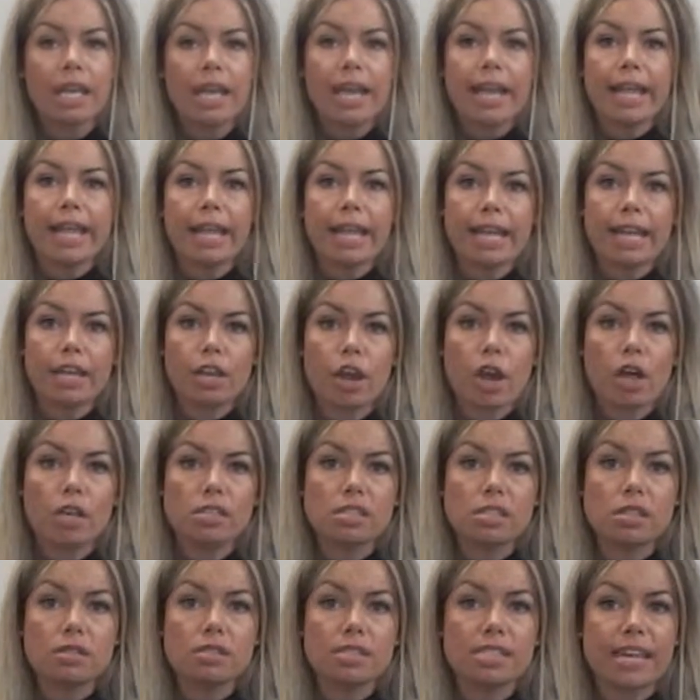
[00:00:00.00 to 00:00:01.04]
and I can
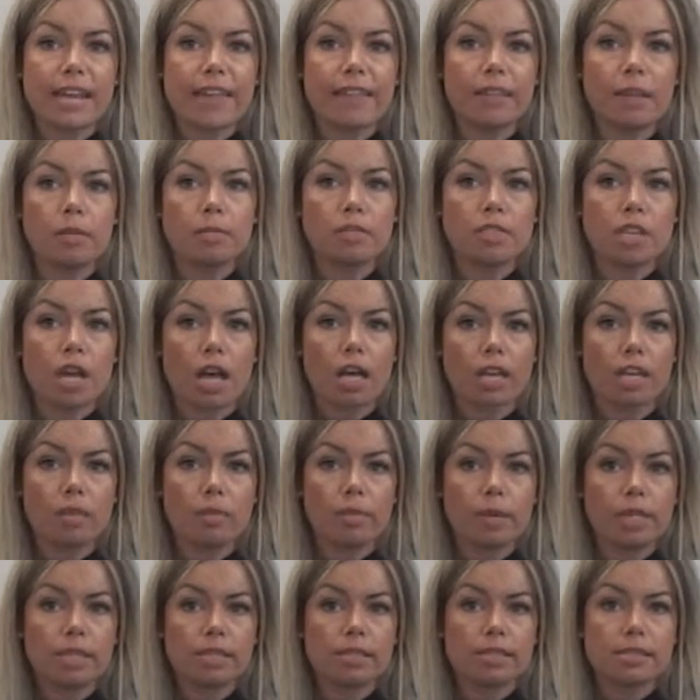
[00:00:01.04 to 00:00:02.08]
also send them
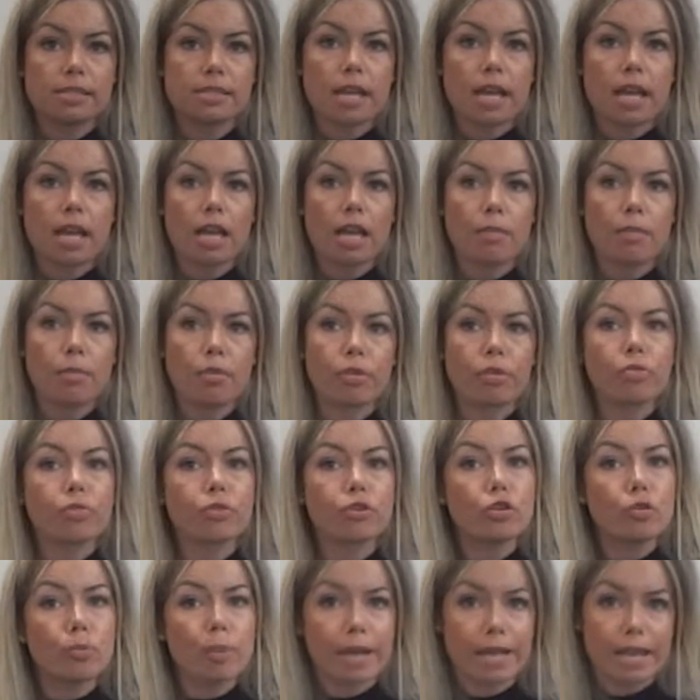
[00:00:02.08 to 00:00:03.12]
documents
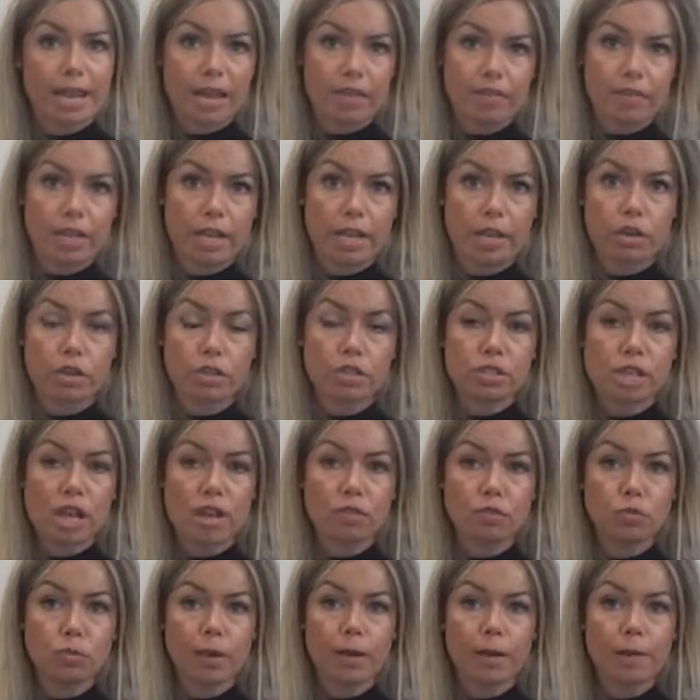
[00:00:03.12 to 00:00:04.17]
through my Navigator
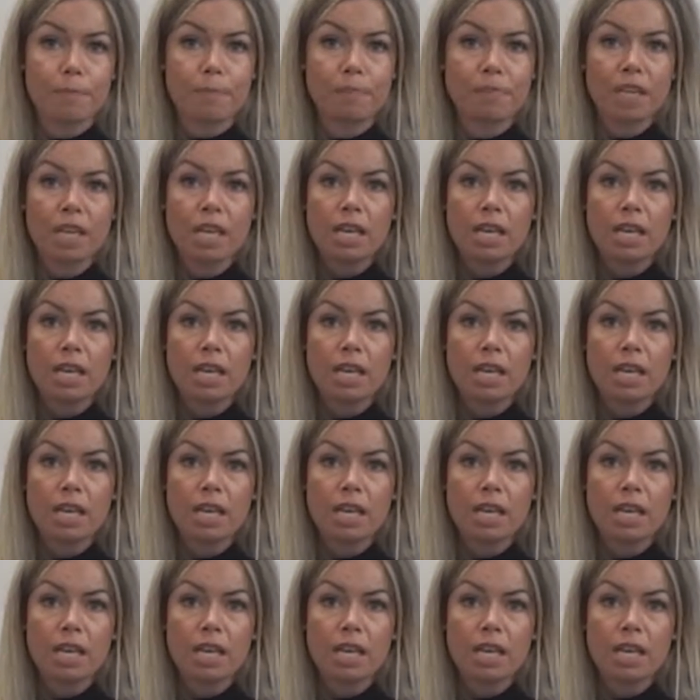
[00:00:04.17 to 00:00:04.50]
software.